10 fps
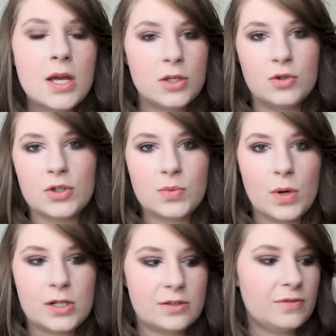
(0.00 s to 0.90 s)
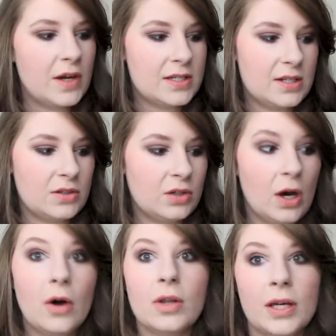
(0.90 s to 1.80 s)
You just wash your face and
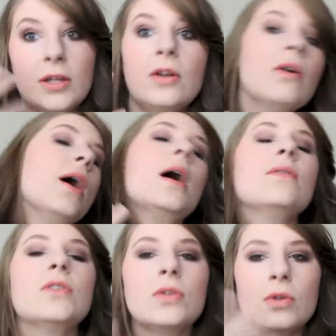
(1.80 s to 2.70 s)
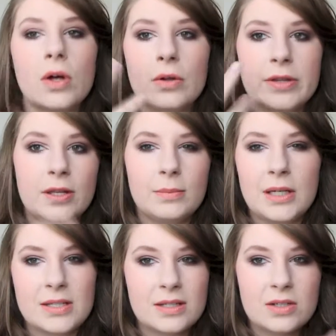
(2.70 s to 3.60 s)
go. Like, you don't have to do the whole thing
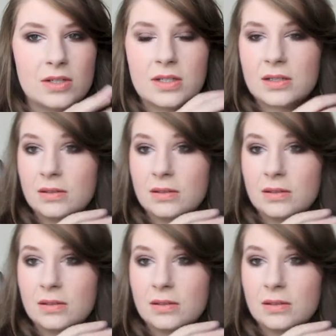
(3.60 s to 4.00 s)
because it just